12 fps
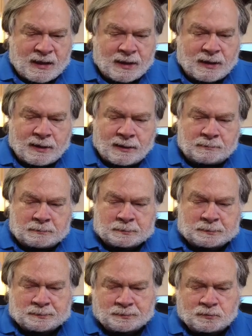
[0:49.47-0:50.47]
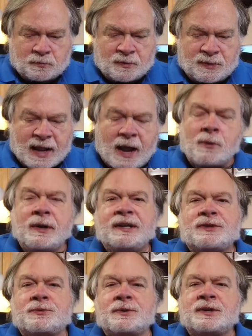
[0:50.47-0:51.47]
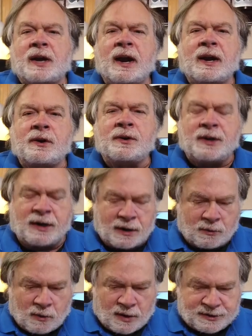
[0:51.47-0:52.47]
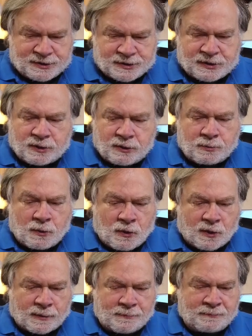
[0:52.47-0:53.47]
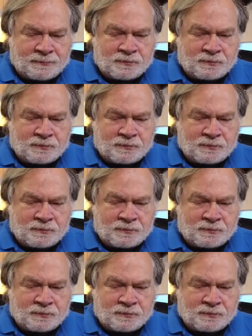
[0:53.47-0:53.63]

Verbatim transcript: Um, now he's retired and he wants to do more.